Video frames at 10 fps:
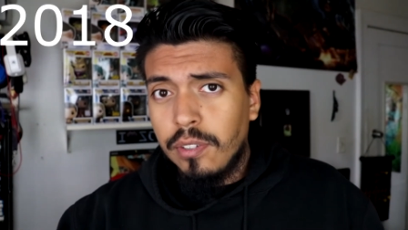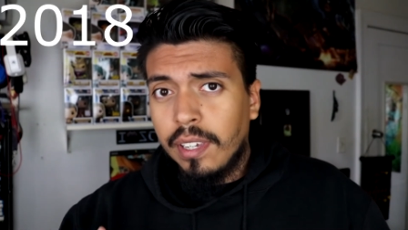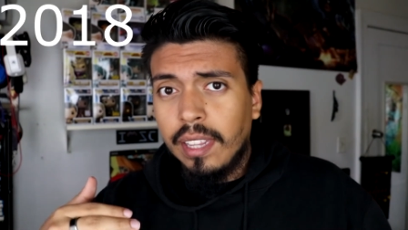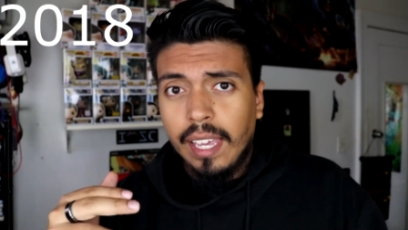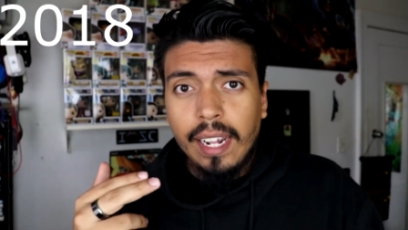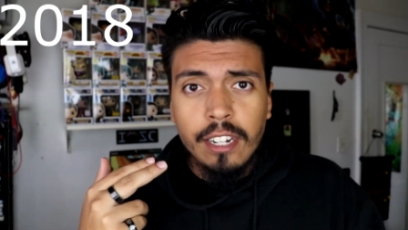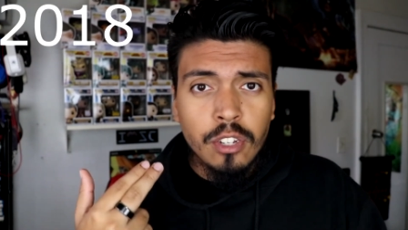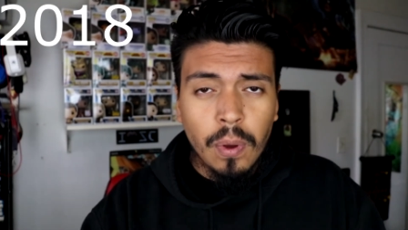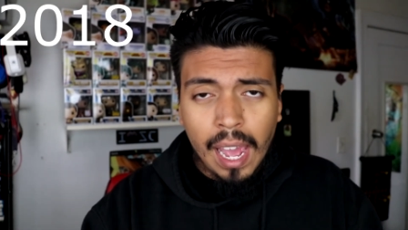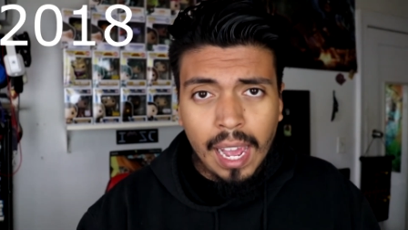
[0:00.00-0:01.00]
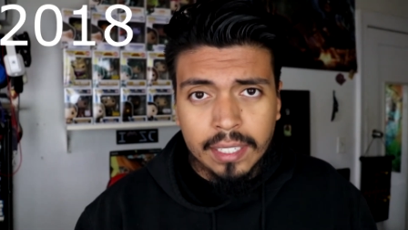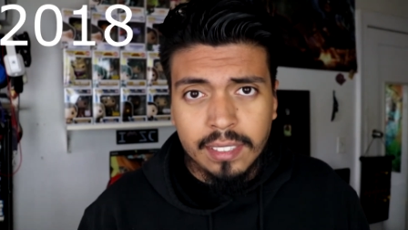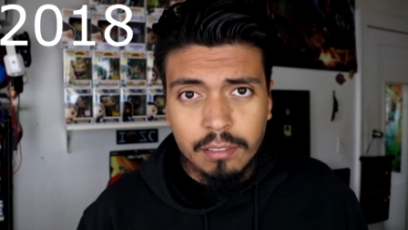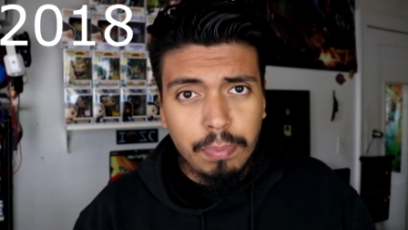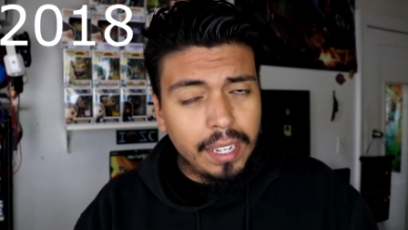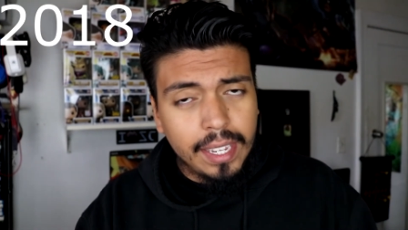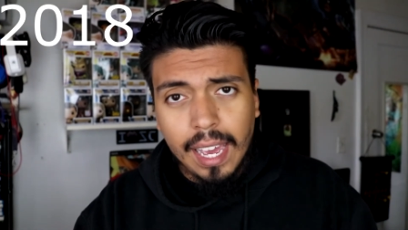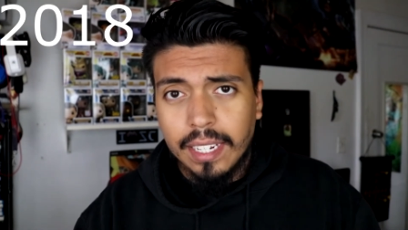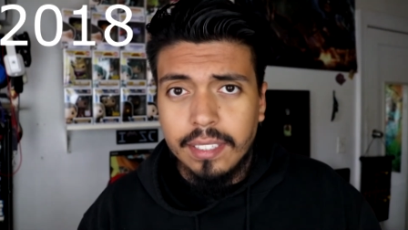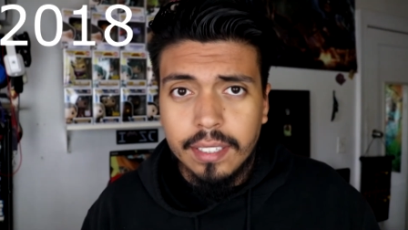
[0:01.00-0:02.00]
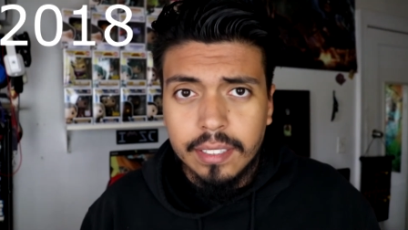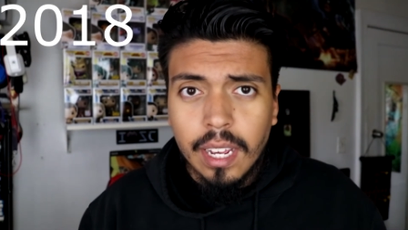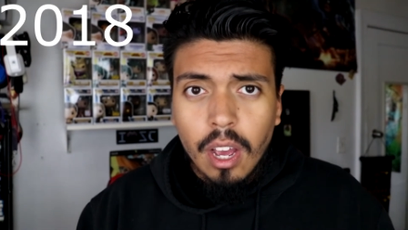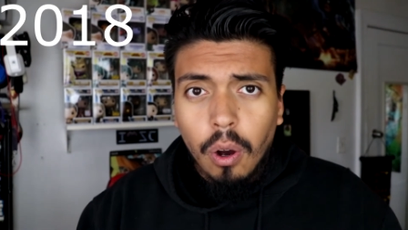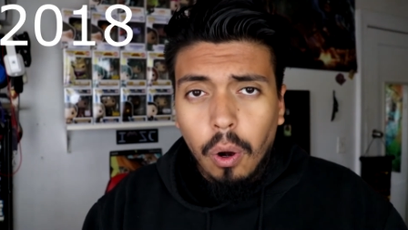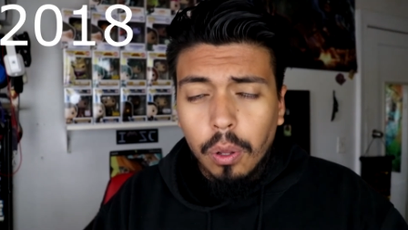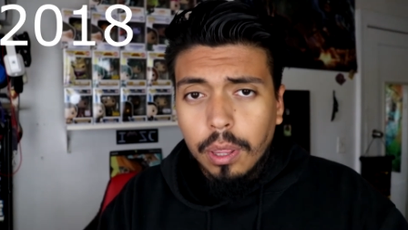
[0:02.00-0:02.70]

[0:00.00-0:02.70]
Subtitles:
You can get new axes, pickaxes, all